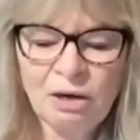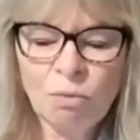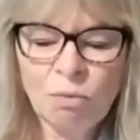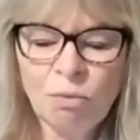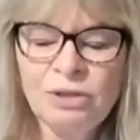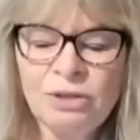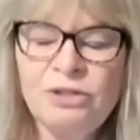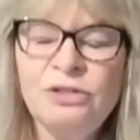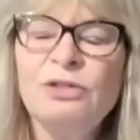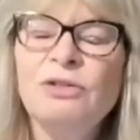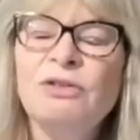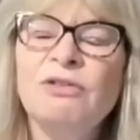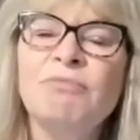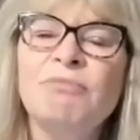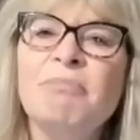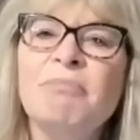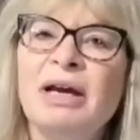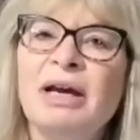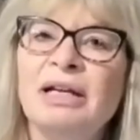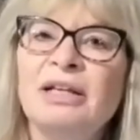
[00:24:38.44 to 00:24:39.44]
Once you have
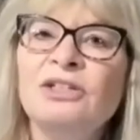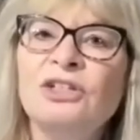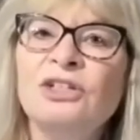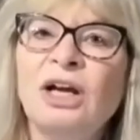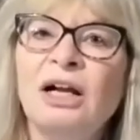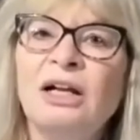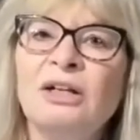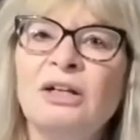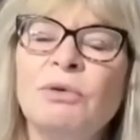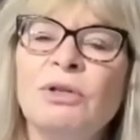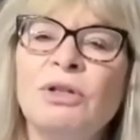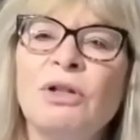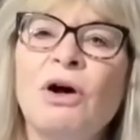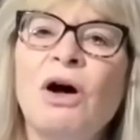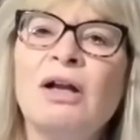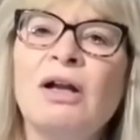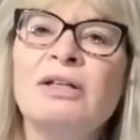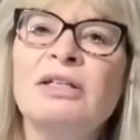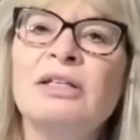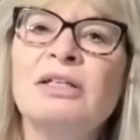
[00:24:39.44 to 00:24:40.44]
met a child with
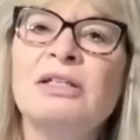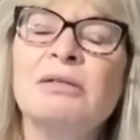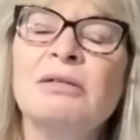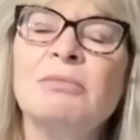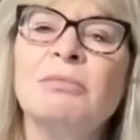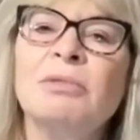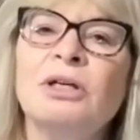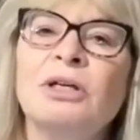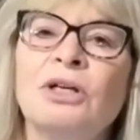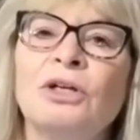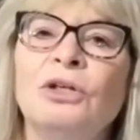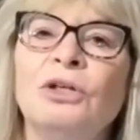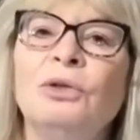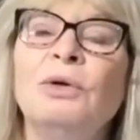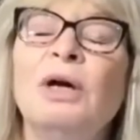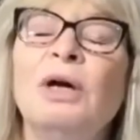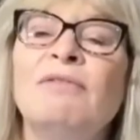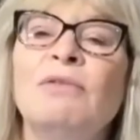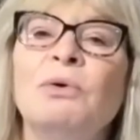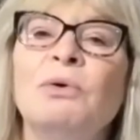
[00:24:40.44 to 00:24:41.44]
autism, you
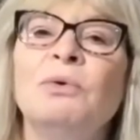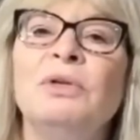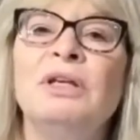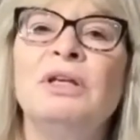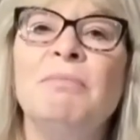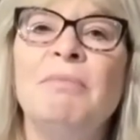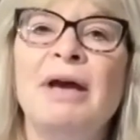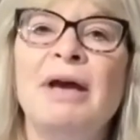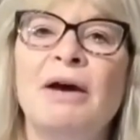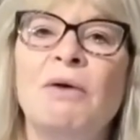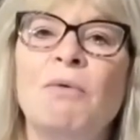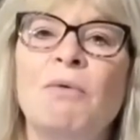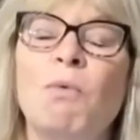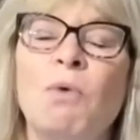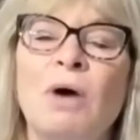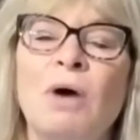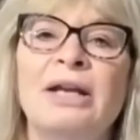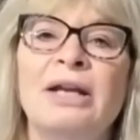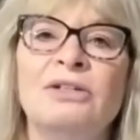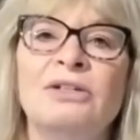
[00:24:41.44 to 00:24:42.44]
have only met
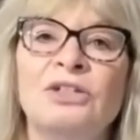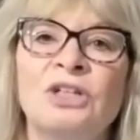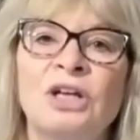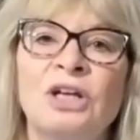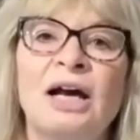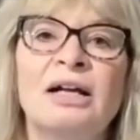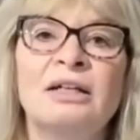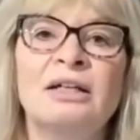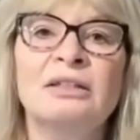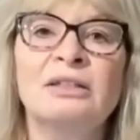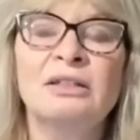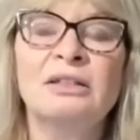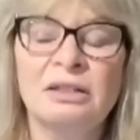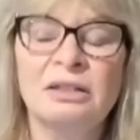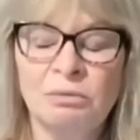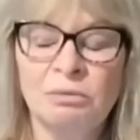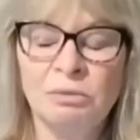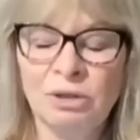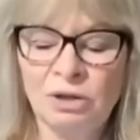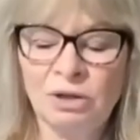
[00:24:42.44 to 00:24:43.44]
one child
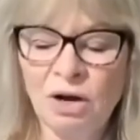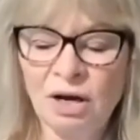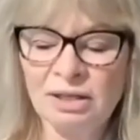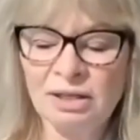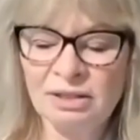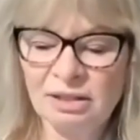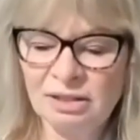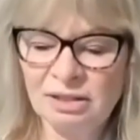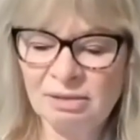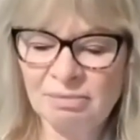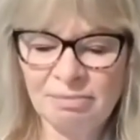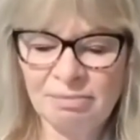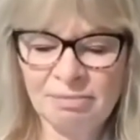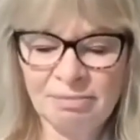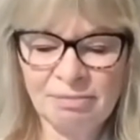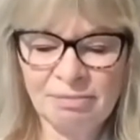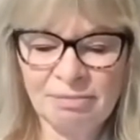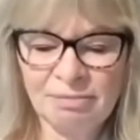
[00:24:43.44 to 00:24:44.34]
with autism.